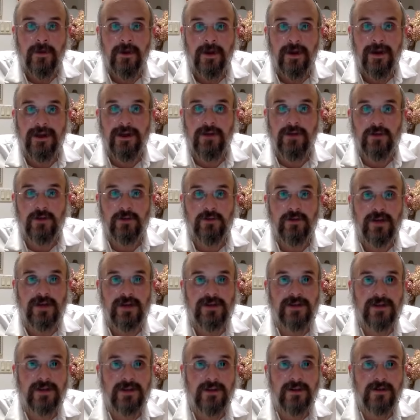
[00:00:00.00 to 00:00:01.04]
Anyone who makes
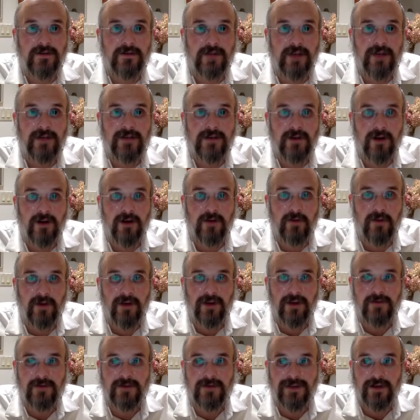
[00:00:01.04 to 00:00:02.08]
a, takes upon
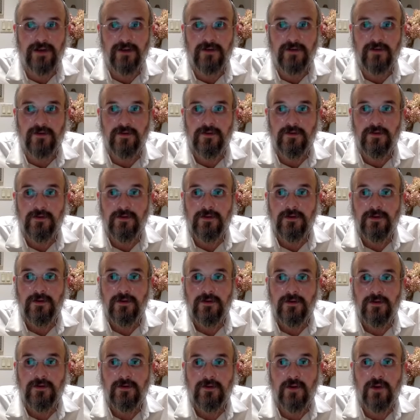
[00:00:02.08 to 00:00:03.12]
himself
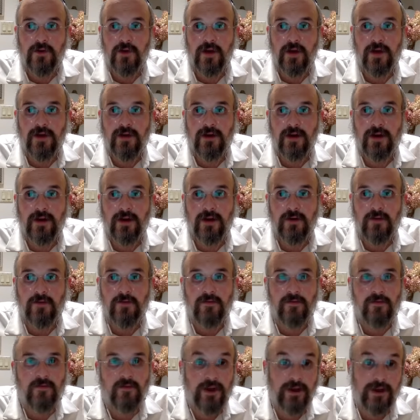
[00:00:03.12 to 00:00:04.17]
with a, uh,
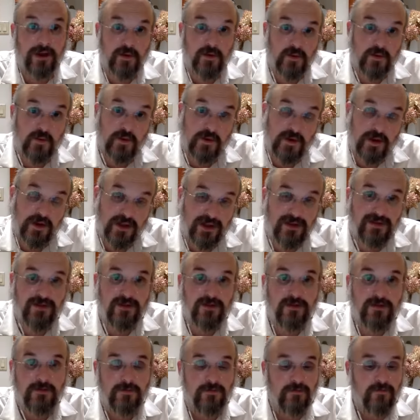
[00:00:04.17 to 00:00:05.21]
I guess, with a kinyan
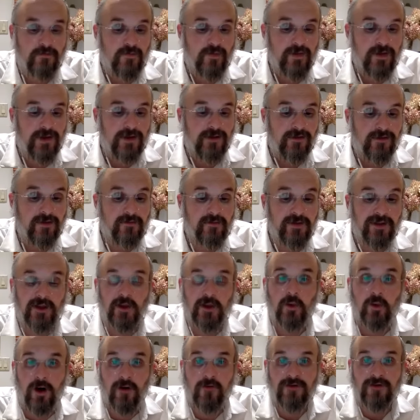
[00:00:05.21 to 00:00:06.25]
to build a
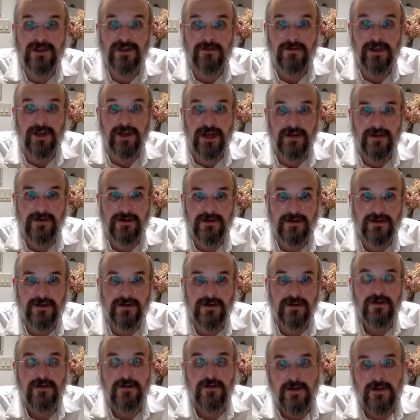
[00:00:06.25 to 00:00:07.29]
wall for somebody else,
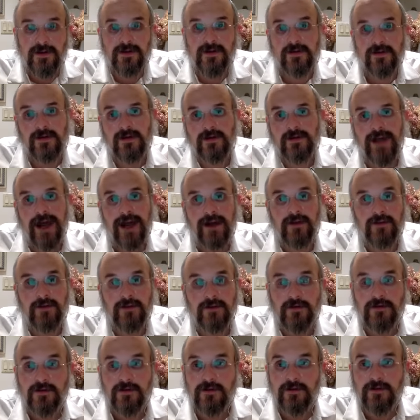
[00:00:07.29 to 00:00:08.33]
this is the standard.
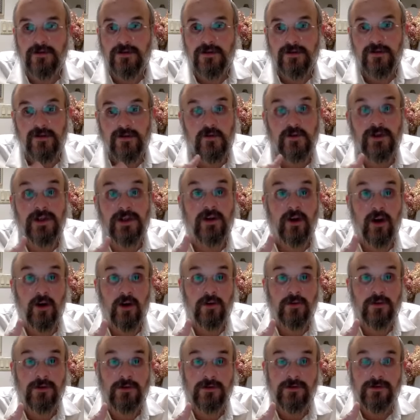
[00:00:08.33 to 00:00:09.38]
So it's really
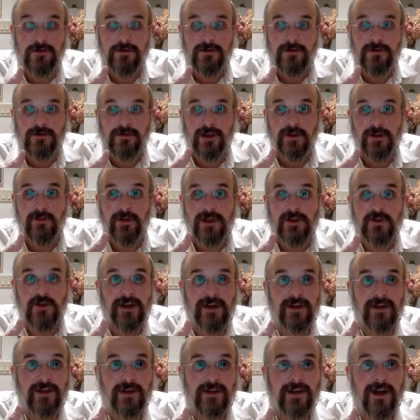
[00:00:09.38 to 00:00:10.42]
code. Gemara is
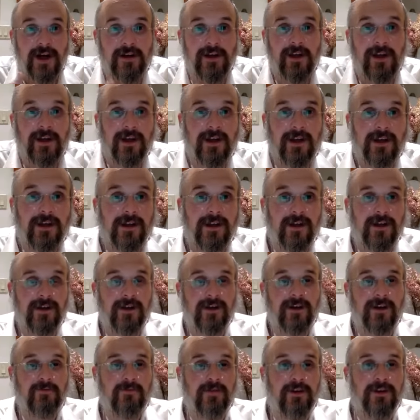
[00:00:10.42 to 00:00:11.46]
writing halachic
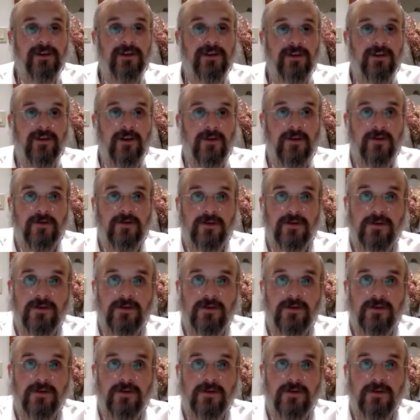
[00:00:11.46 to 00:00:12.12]
uh, building code.